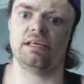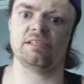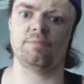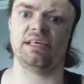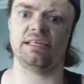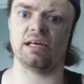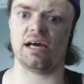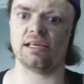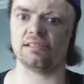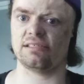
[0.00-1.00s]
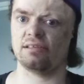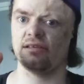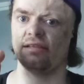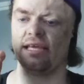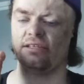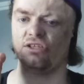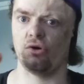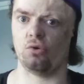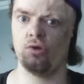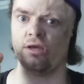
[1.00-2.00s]
It's because they
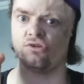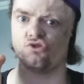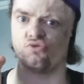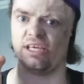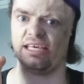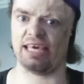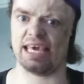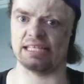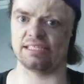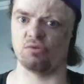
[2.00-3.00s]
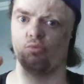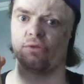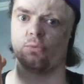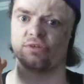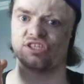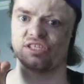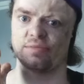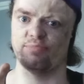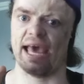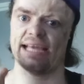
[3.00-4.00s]
don't treat kids with
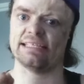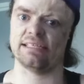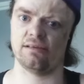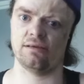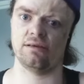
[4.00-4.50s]
respect.